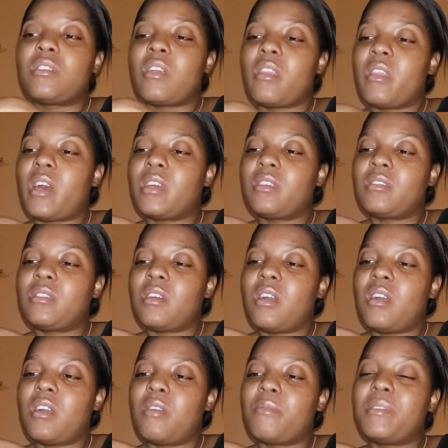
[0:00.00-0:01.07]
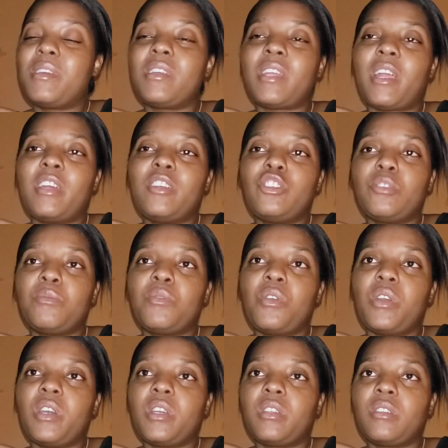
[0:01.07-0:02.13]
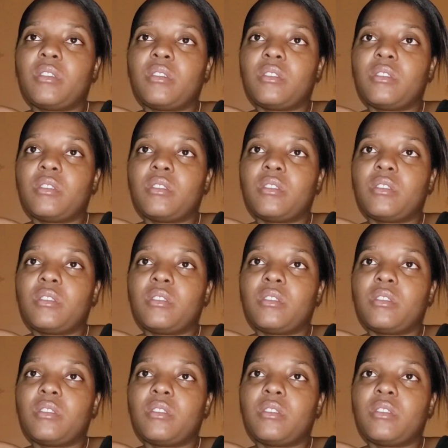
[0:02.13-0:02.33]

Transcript: That's the thing that they drip going.